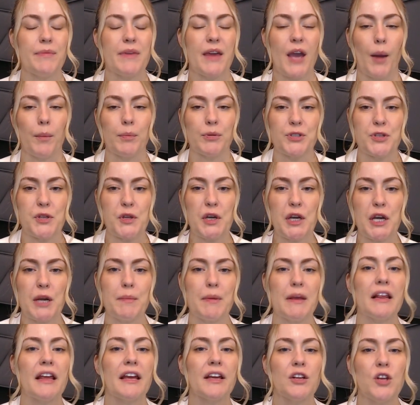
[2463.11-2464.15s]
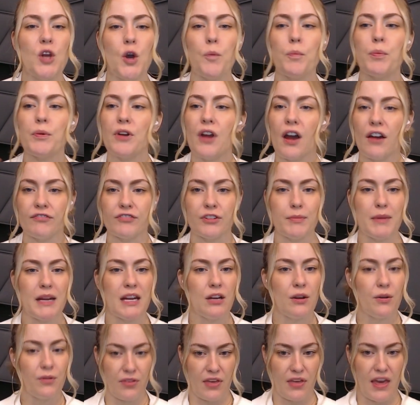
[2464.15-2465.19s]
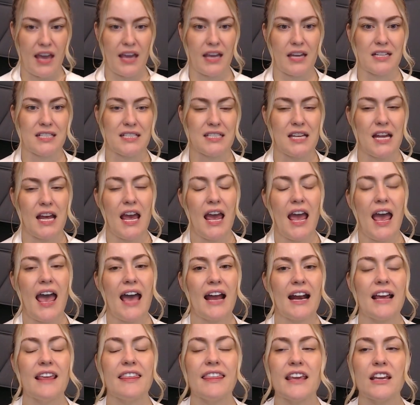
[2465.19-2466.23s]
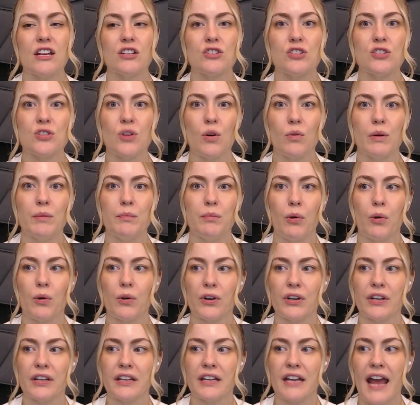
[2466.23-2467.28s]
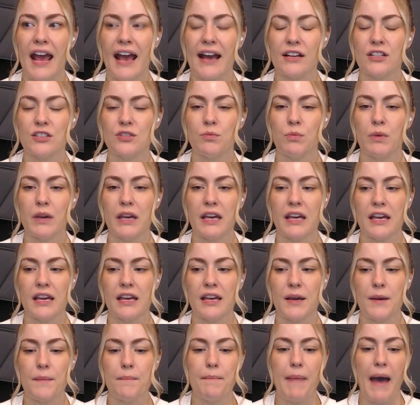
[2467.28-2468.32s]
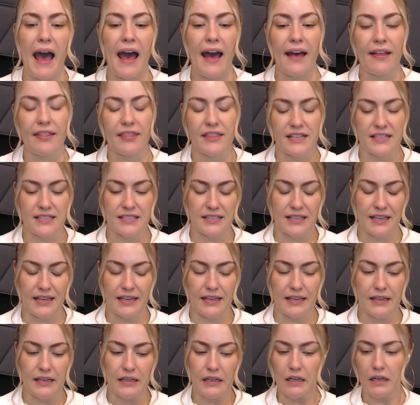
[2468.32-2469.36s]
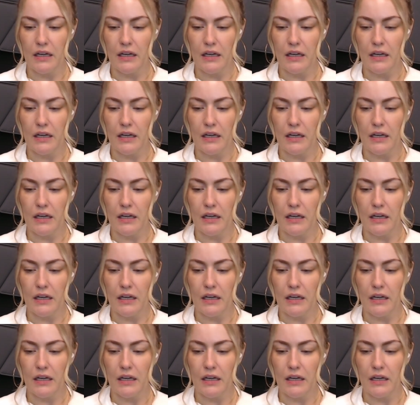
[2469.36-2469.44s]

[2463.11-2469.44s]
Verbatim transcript: them the opportunity to be like nope not for me no thanks and i think it's so important as we combat this like